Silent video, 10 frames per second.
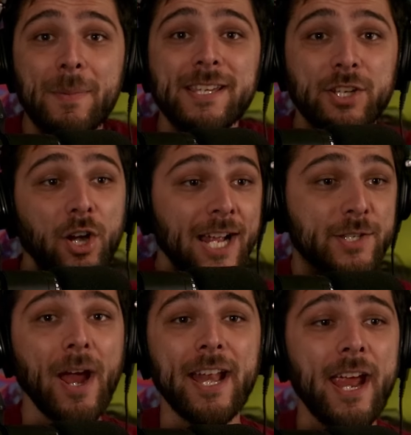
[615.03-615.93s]
Mister, it's
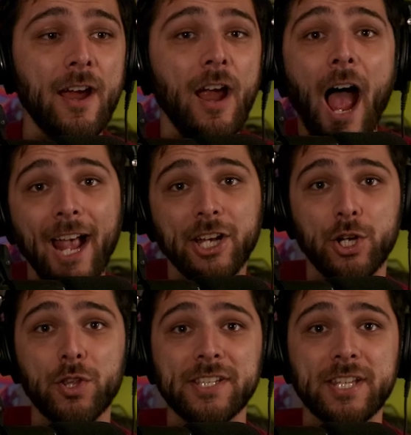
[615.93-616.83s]
right here. I can
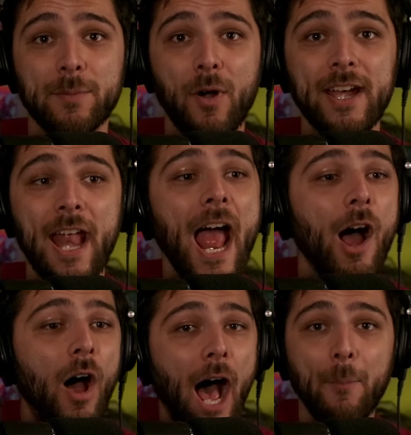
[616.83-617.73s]
show this to them right
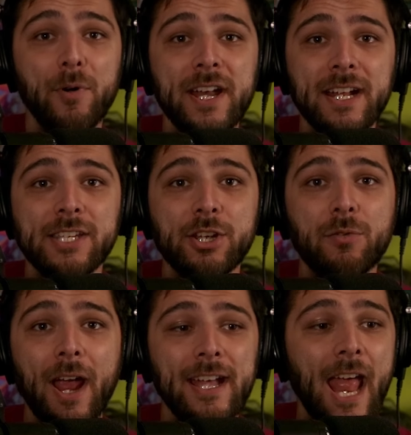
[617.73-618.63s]
now. I'm reading it to you
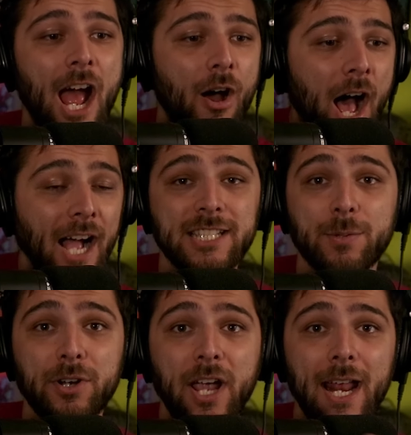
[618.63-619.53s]
right now. I
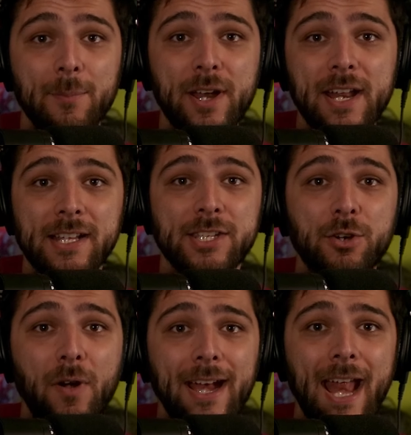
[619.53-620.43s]
swear to God, I'm reading it to you
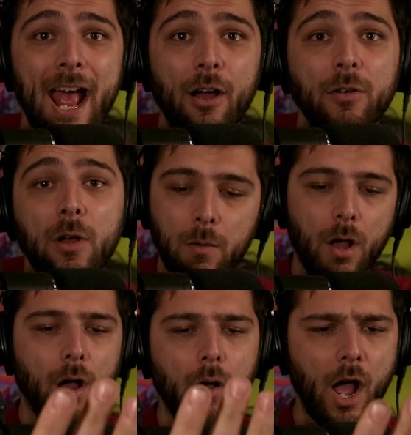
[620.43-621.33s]
right now.
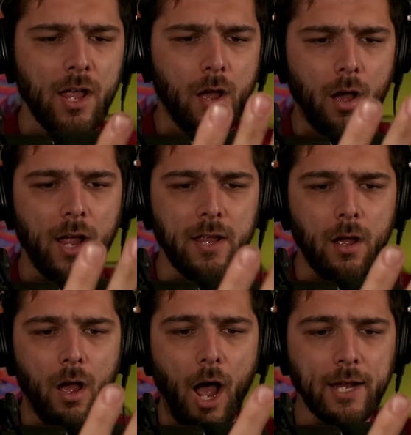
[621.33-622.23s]
I, I,
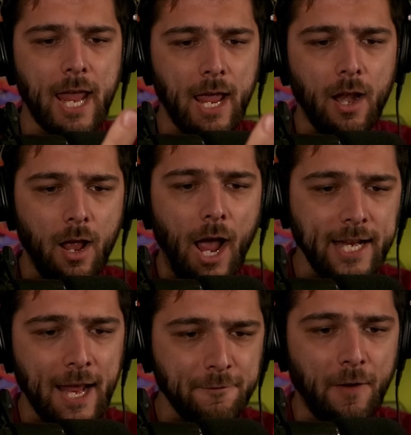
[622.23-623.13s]
I can't. I
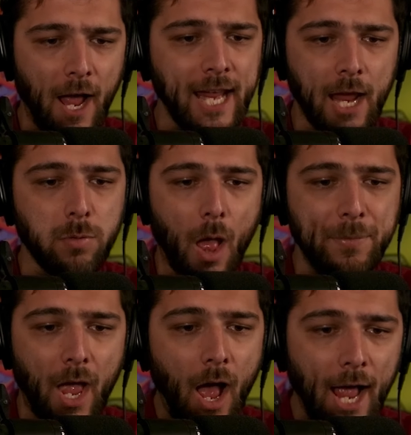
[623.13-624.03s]
can't, I can't,
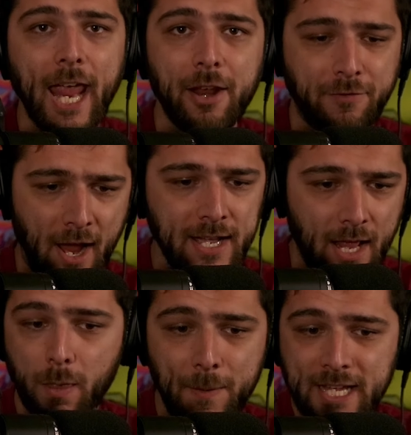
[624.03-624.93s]
I can't find it.
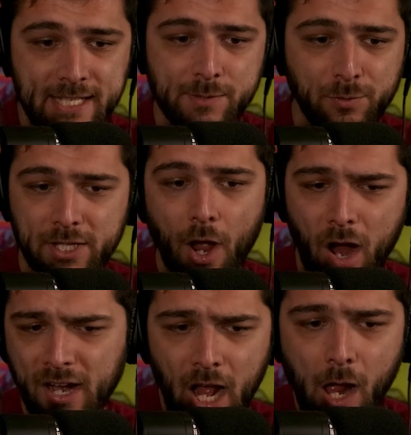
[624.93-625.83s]
This is really
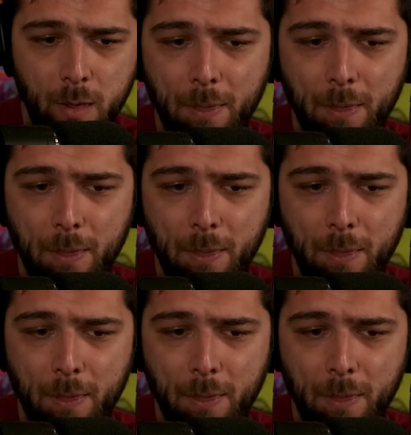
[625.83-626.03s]
hard.